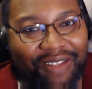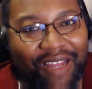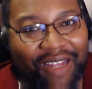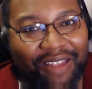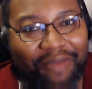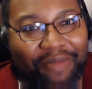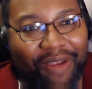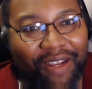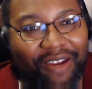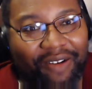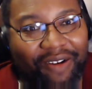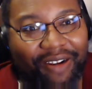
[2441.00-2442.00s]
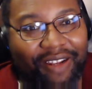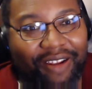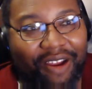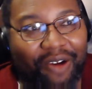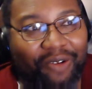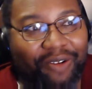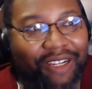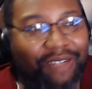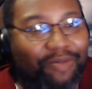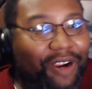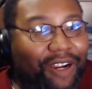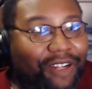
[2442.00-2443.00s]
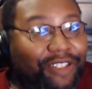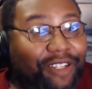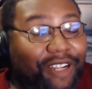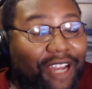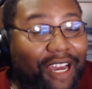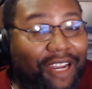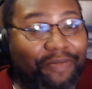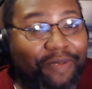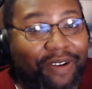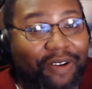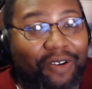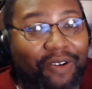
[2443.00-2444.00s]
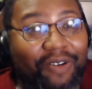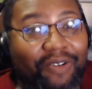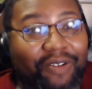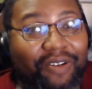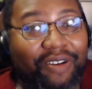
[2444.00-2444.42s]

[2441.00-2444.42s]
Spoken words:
not that big deal. And no, Des Bryant should not have been called